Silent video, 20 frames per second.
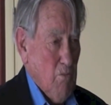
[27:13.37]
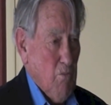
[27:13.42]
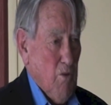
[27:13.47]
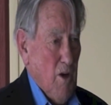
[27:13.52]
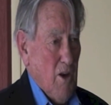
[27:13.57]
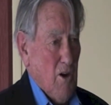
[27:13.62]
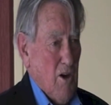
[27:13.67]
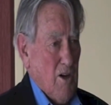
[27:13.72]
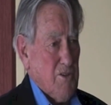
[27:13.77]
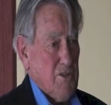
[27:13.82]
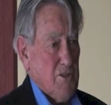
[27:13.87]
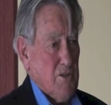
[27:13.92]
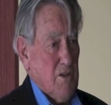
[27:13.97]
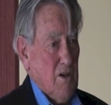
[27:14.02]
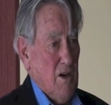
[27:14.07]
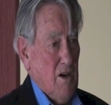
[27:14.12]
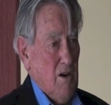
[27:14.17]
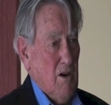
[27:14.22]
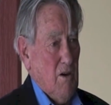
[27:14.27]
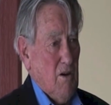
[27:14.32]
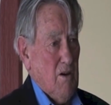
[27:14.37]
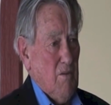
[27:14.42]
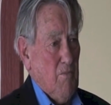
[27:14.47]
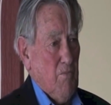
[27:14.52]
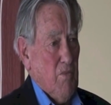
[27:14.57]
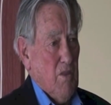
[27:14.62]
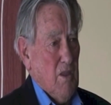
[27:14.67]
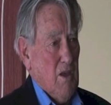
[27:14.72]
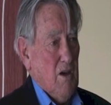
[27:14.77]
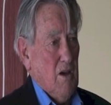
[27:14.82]
we lost, uh,
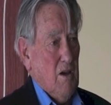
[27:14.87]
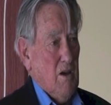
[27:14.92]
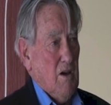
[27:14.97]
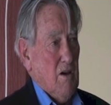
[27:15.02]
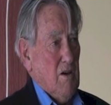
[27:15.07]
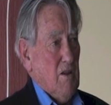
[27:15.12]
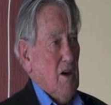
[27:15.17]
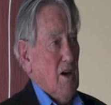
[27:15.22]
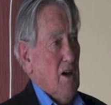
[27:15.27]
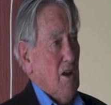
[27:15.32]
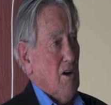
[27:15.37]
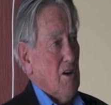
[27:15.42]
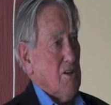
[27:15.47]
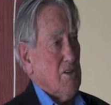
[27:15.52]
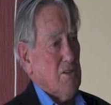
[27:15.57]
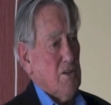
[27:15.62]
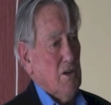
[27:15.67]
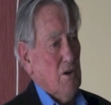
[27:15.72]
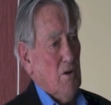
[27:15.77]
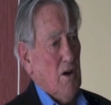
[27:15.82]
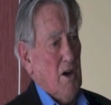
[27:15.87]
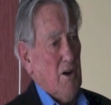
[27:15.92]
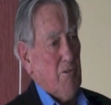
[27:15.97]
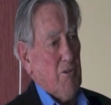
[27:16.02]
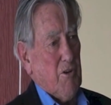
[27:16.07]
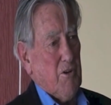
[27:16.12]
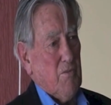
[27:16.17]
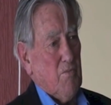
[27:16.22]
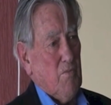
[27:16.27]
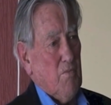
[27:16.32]
they lost
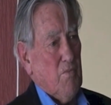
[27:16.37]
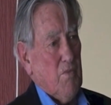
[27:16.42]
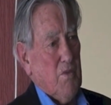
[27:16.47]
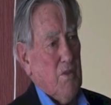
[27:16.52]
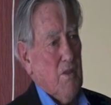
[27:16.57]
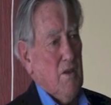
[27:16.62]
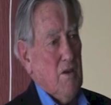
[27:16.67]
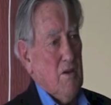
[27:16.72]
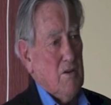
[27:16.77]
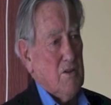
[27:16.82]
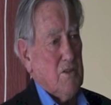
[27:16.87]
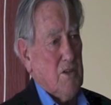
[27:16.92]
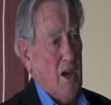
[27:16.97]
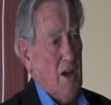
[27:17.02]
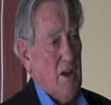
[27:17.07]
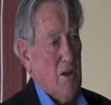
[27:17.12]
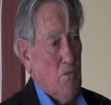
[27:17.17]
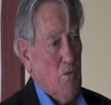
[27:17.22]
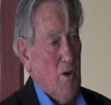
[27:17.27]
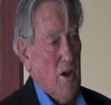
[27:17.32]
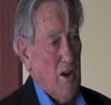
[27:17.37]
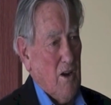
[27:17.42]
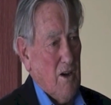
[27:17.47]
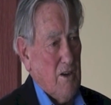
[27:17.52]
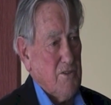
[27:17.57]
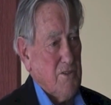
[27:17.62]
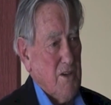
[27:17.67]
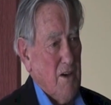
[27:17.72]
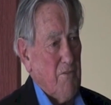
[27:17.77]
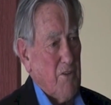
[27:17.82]
210 and we
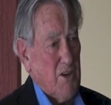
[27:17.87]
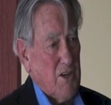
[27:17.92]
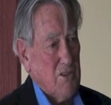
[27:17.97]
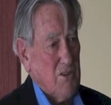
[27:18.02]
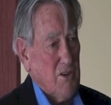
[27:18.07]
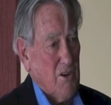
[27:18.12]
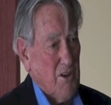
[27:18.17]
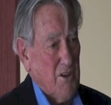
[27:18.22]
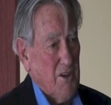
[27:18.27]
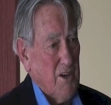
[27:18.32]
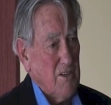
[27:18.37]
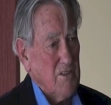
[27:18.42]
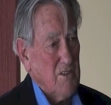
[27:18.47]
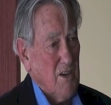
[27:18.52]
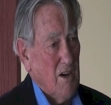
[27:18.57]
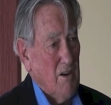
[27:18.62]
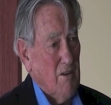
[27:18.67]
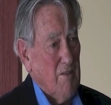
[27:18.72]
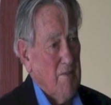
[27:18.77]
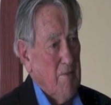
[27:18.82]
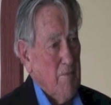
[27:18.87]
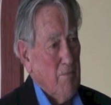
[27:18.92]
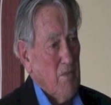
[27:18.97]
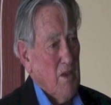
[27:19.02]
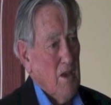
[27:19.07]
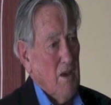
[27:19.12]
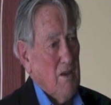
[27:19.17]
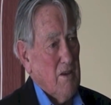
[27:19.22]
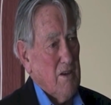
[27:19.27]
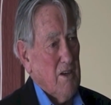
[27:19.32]
lost 70 sort of thing, so
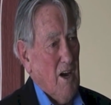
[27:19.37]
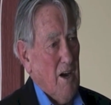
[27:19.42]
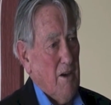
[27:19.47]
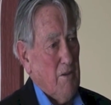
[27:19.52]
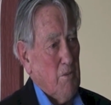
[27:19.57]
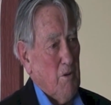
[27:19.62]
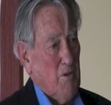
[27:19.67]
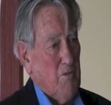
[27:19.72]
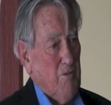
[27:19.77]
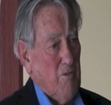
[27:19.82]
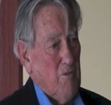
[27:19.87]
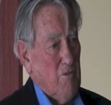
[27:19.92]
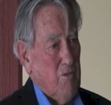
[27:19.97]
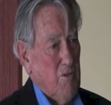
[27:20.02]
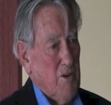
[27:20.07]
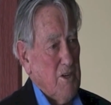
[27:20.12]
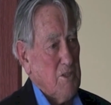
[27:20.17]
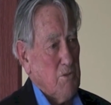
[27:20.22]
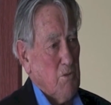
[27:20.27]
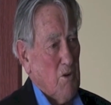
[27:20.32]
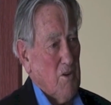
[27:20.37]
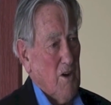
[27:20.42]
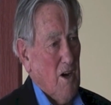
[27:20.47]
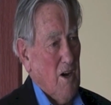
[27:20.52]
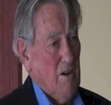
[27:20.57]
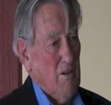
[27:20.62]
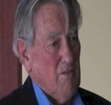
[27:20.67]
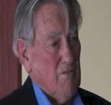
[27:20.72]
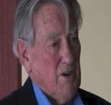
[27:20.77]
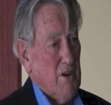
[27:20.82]
they gave them a reasonable
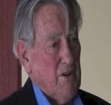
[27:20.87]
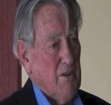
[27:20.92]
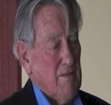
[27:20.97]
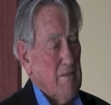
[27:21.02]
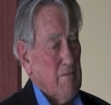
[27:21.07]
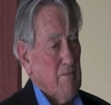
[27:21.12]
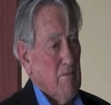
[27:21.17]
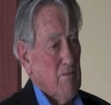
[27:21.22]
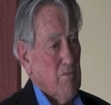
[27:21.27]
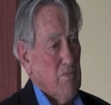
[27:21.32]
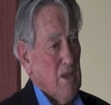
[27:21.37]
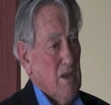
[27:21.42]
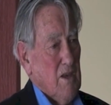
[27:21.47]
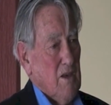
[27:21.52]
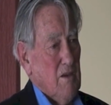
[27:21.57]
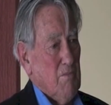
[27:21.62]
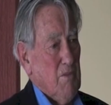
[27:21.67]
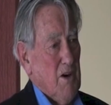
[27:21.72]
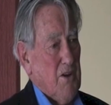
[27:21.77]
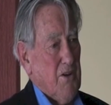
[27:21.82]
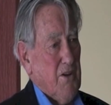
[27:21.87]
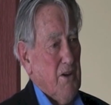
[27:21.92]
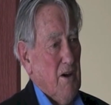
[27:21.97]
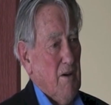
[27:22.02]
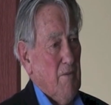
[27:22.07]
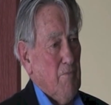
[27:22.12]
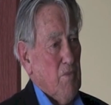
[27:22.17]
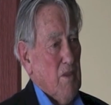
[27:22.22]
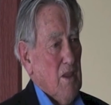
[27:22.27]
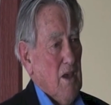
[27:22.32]
go, but, but
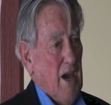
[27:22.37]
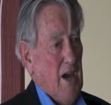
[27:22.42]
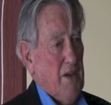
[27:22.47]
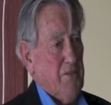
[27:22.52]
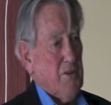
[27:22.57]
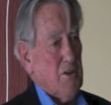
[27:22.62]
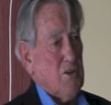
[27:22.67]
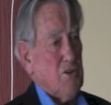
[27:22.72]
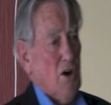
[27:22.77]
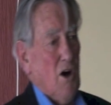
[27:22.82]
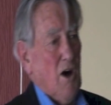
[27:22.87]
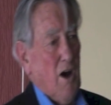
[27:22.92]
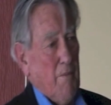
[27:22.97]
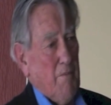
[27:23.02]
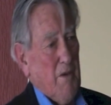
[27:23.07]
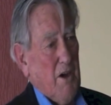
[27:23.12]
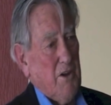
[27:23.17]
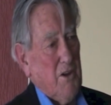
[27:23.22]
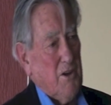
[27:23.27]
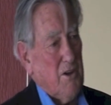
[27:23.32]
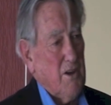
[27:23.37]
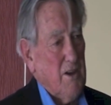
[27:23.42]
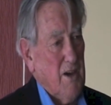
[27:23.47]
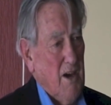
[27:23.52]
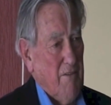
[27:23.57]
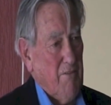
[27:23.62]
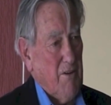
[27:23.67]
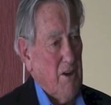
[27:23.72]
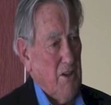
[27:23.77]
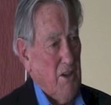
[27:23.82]
uh, at the time they didn't
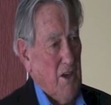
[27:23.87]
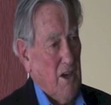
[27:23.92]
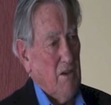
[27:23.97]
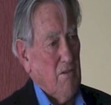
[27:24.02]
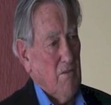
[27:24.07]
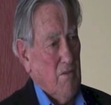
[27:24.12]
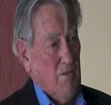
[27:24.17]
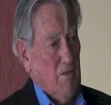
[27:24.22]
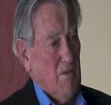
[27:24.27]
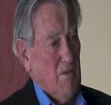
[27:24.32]
have anything,